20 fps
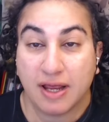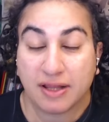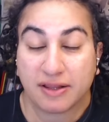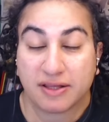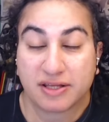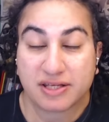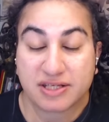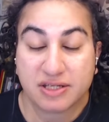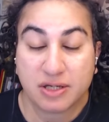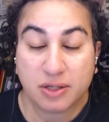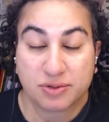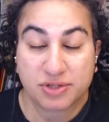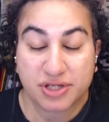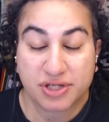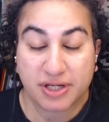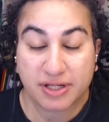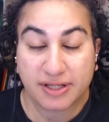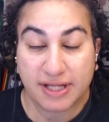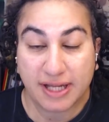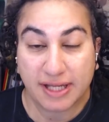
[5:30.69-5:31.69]
this
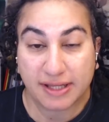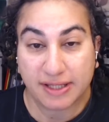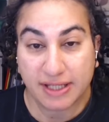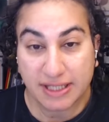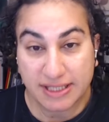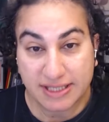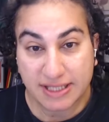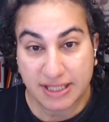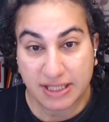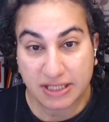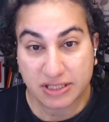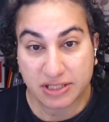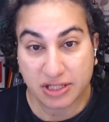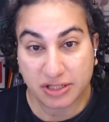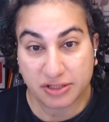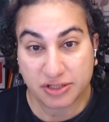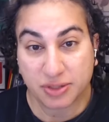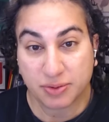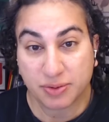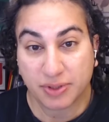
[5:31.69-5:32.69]
notion that these things are
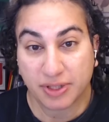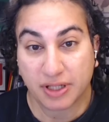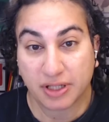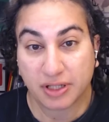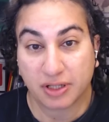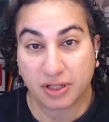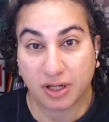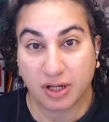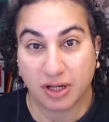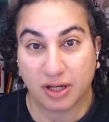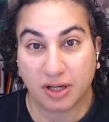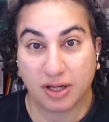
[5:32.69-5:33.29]
doing